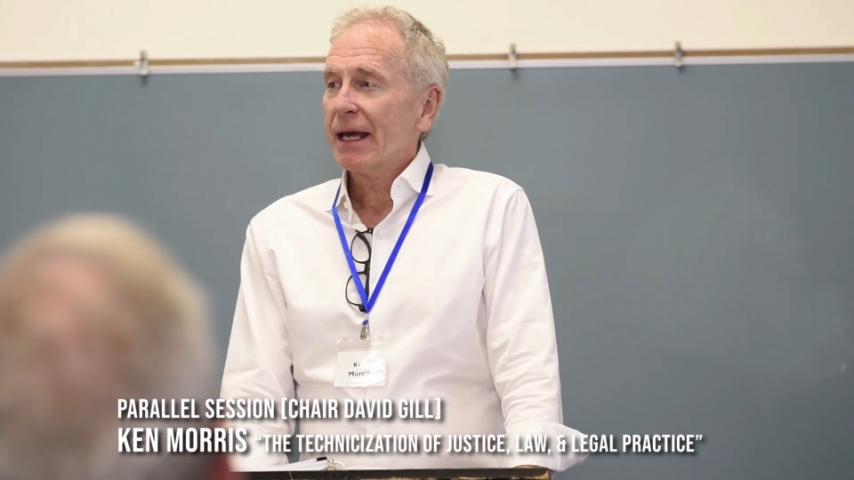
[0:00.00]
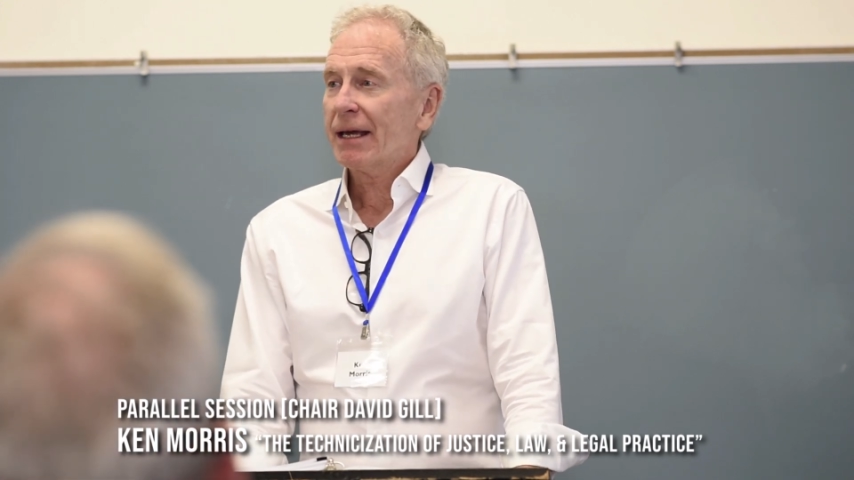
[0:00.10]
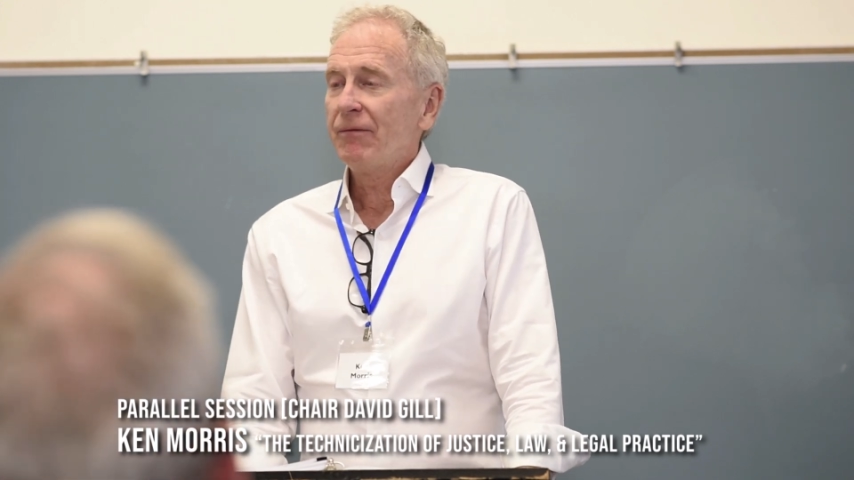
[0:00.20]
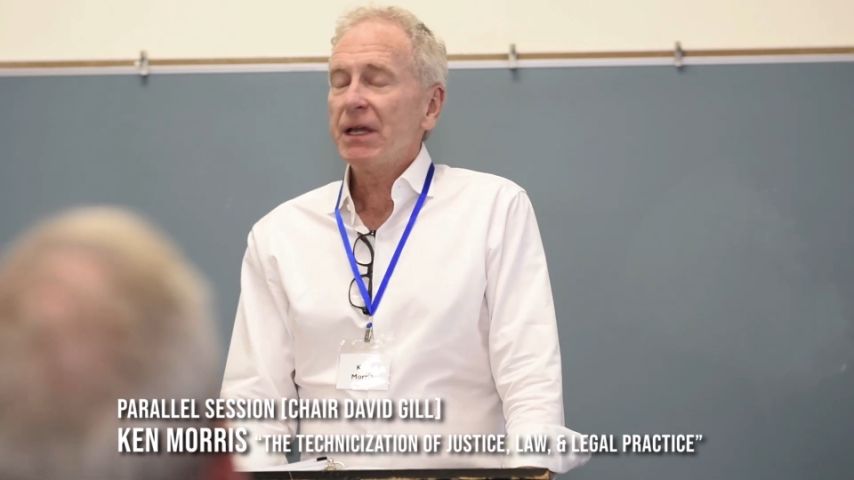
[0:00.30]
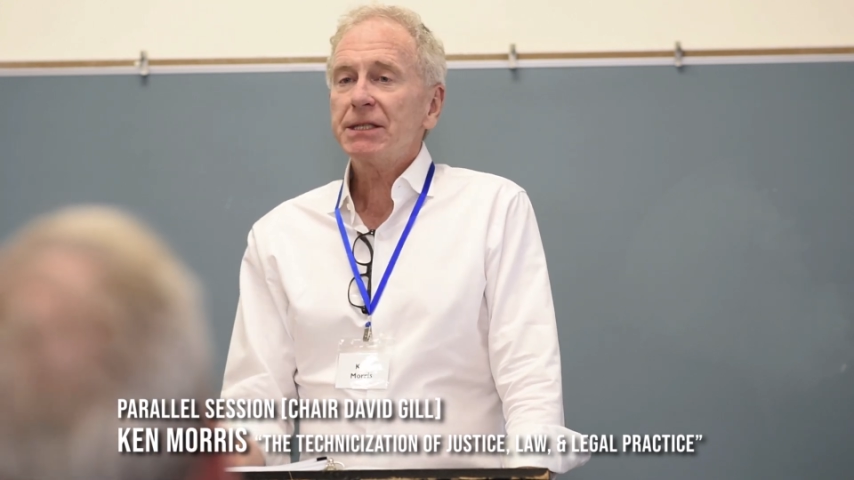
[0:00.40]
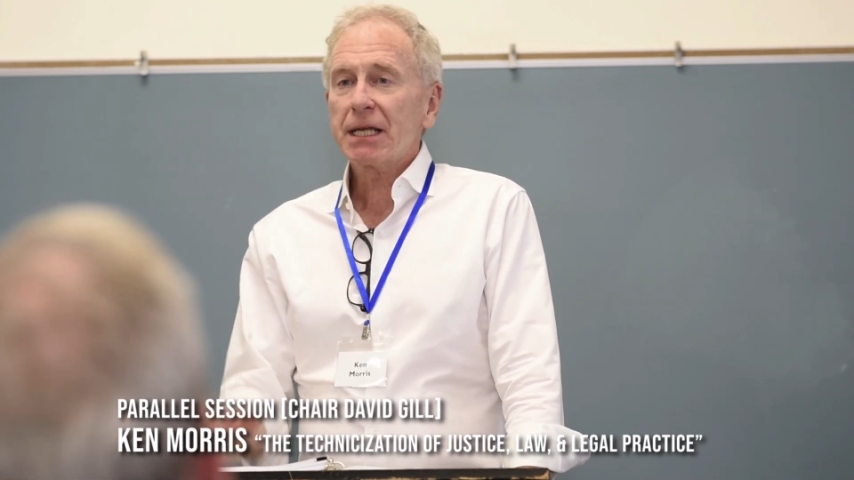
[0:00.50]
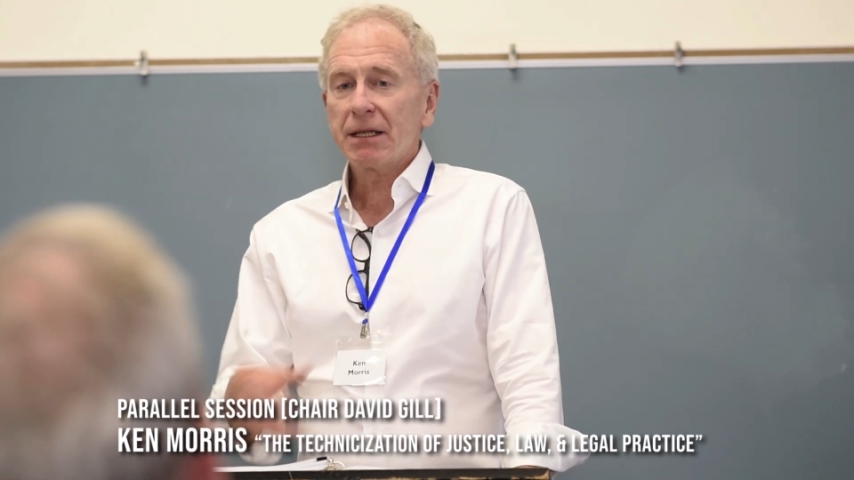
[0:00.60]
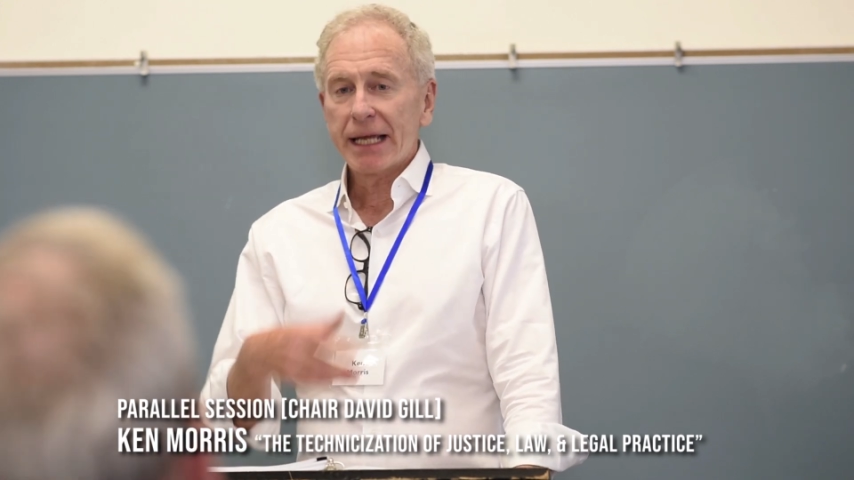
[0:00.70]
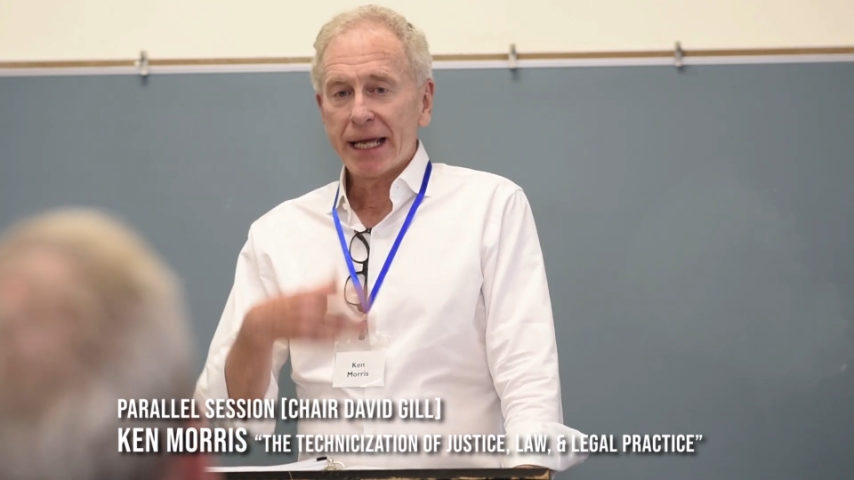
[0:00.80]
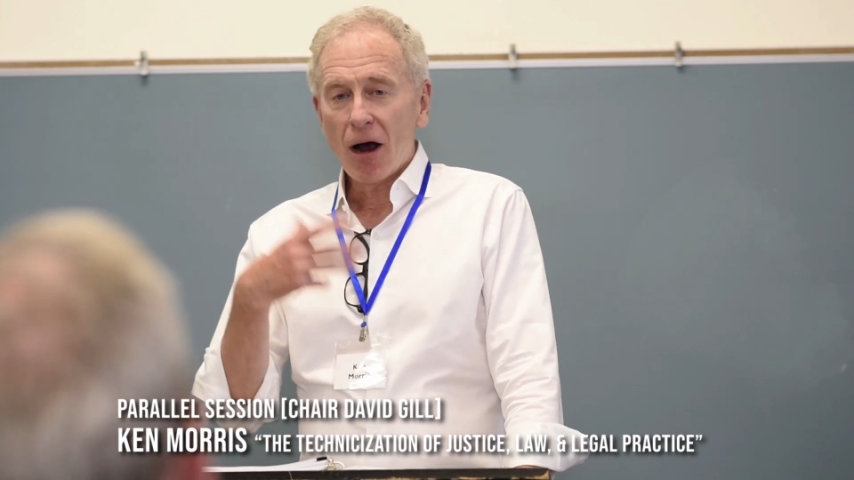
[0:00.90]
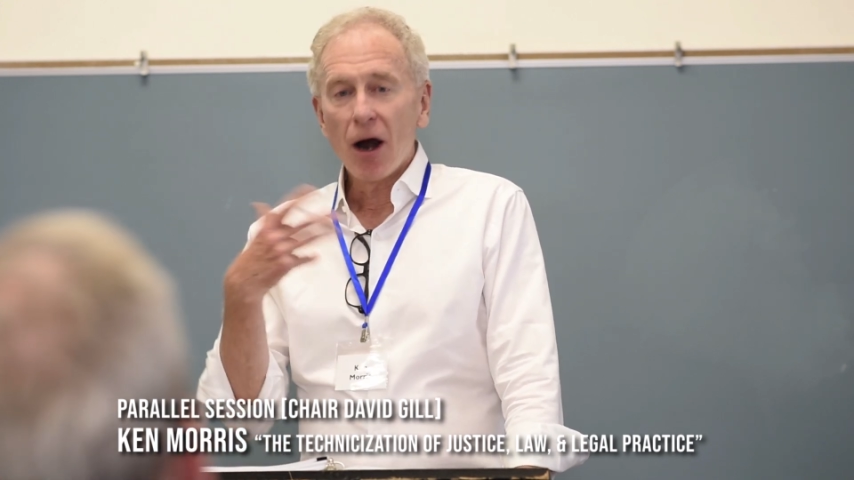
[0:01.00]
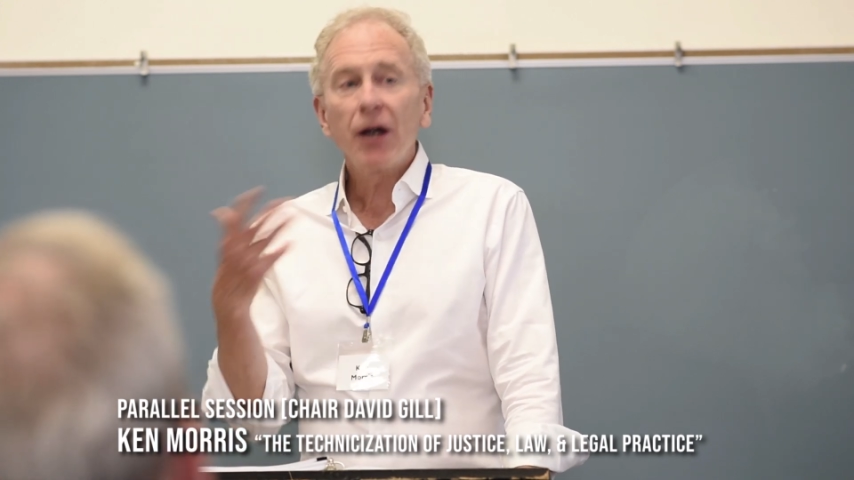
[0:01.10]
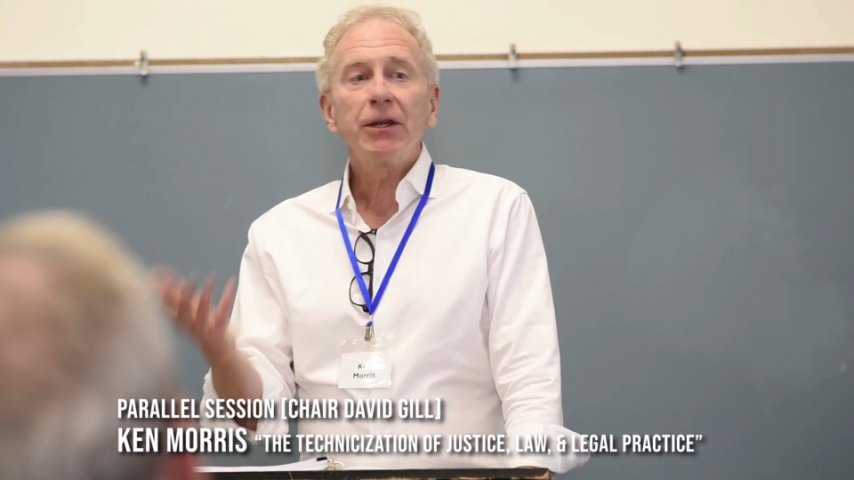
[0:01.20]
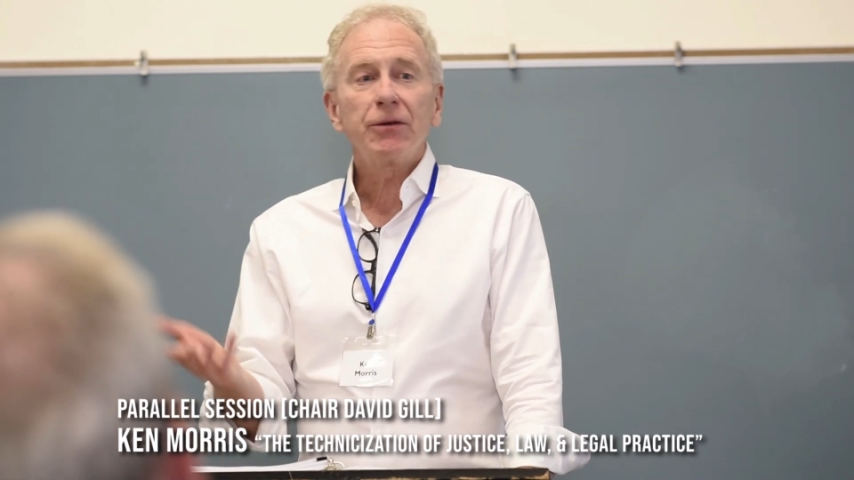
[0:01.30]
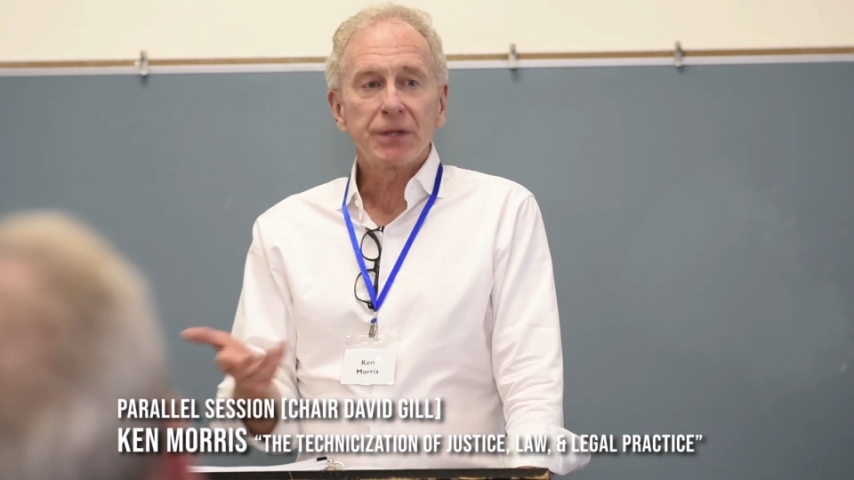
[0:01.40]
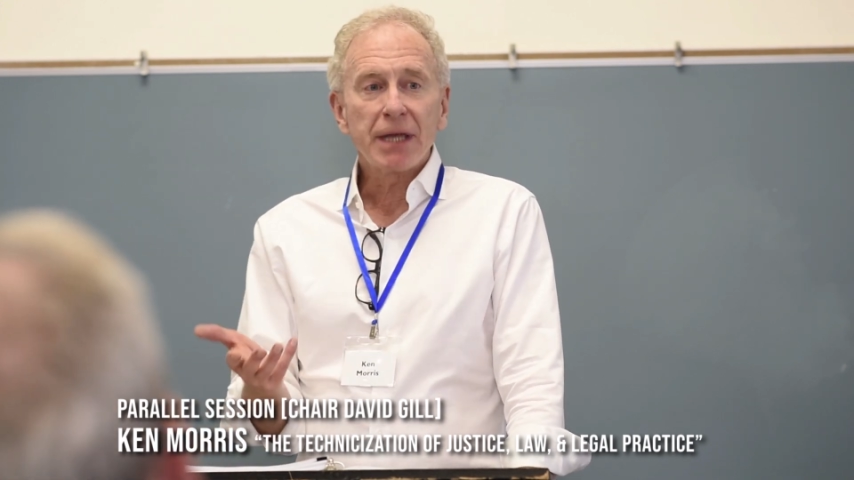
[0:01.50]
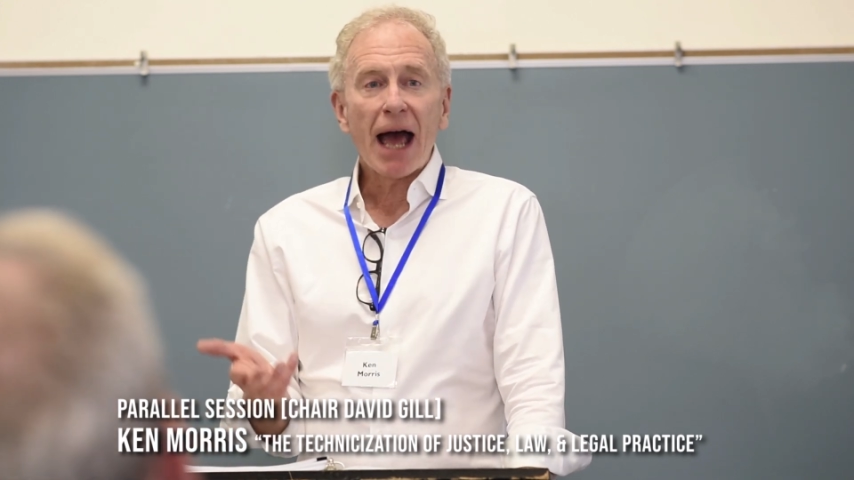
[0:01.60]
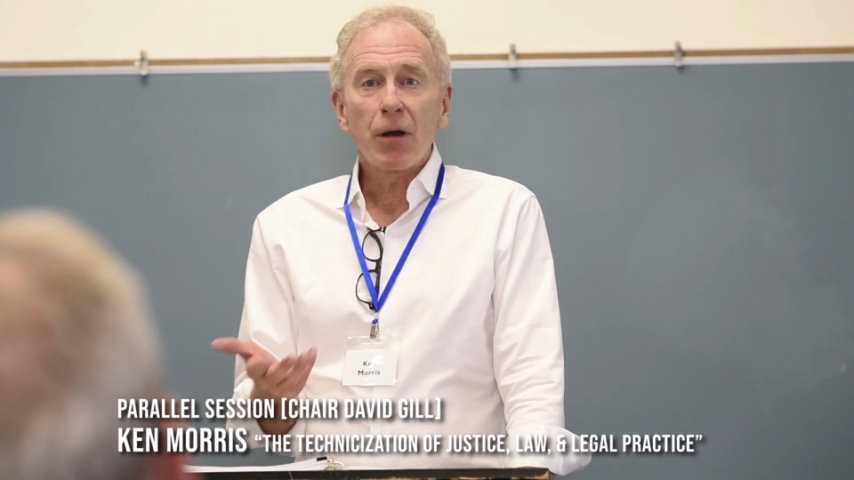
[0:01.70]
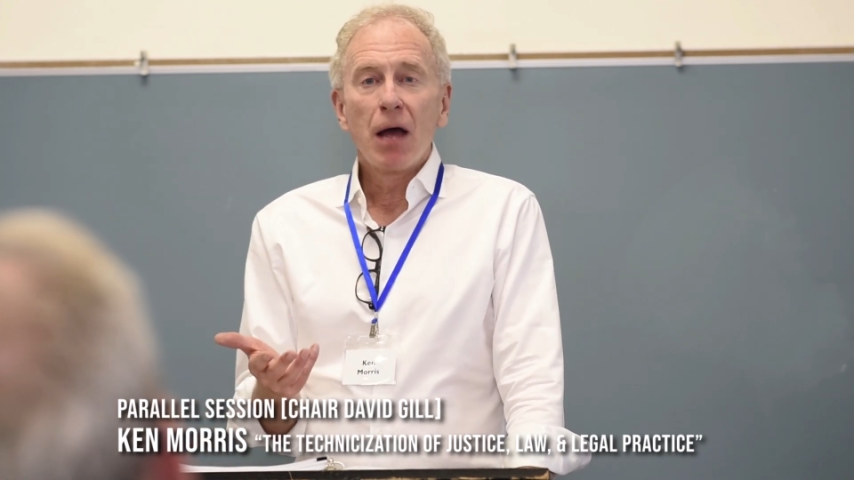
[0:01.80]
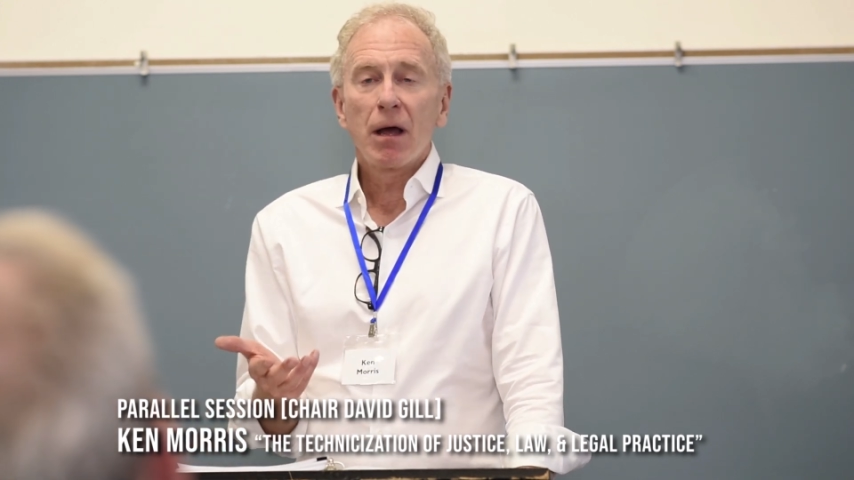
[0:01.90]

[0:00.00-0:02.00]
convincingly argues that